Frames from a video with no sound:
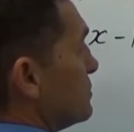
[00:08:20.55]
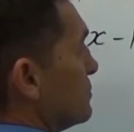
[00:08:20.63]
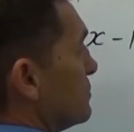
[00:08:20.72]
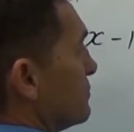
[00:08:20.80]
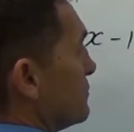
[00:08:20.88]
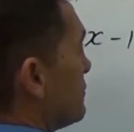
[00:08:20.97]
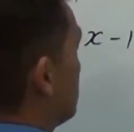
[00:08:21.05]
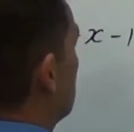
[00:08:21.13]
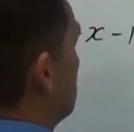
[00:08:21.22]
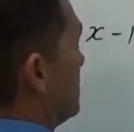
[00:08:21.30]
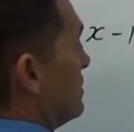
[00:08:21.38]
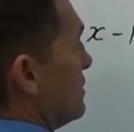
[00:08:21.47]
of
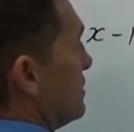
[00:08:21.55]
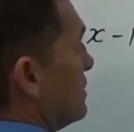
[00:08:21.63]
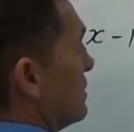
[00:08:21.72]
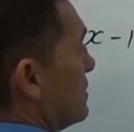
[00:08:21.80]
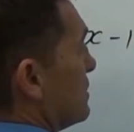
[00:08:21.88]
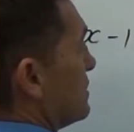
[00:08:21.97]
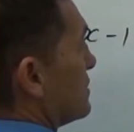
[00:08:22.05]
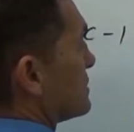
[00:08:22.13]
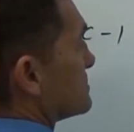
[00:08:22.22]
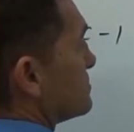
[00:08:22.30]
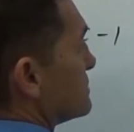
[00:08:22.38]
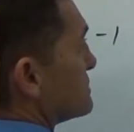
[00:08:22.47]

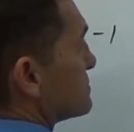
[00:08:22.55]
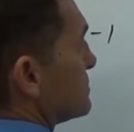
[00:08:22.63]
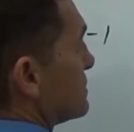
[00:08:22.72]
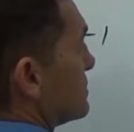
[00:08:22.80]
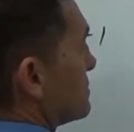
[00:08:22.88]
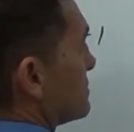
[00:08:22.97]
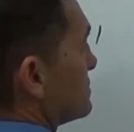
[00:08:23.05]
x plus 1